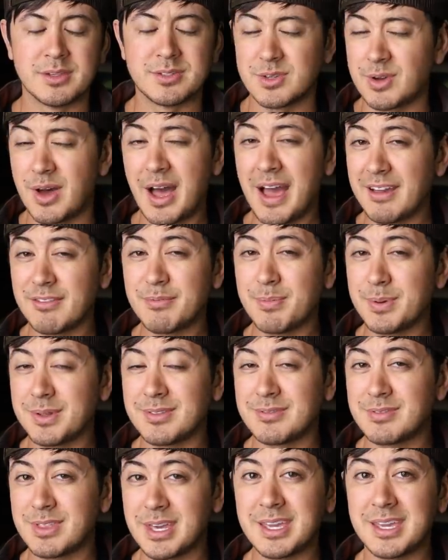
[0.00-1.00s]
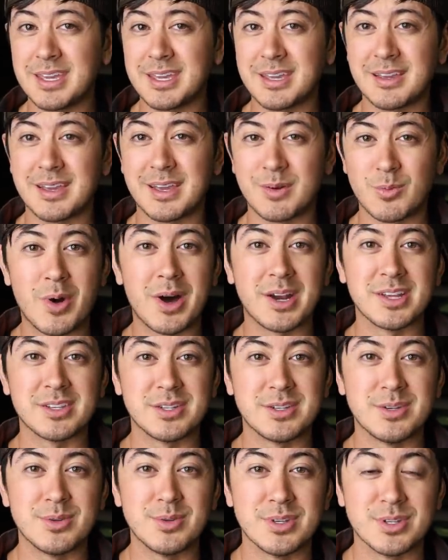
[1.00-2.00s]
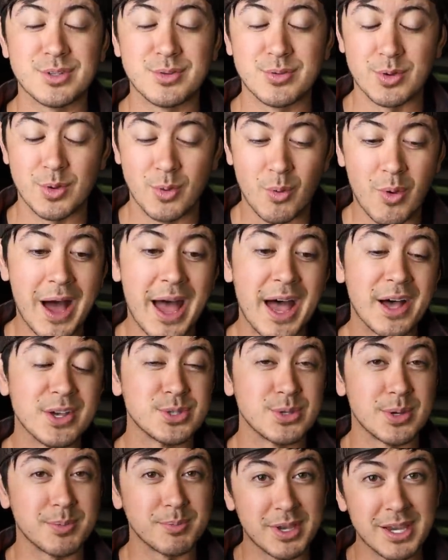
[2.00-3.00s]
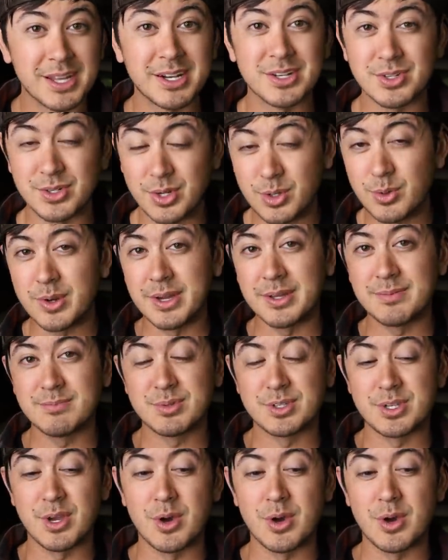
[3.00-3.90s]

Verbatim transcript: So I've been thinking and wanting to do this for a while, so I'm gonna do it.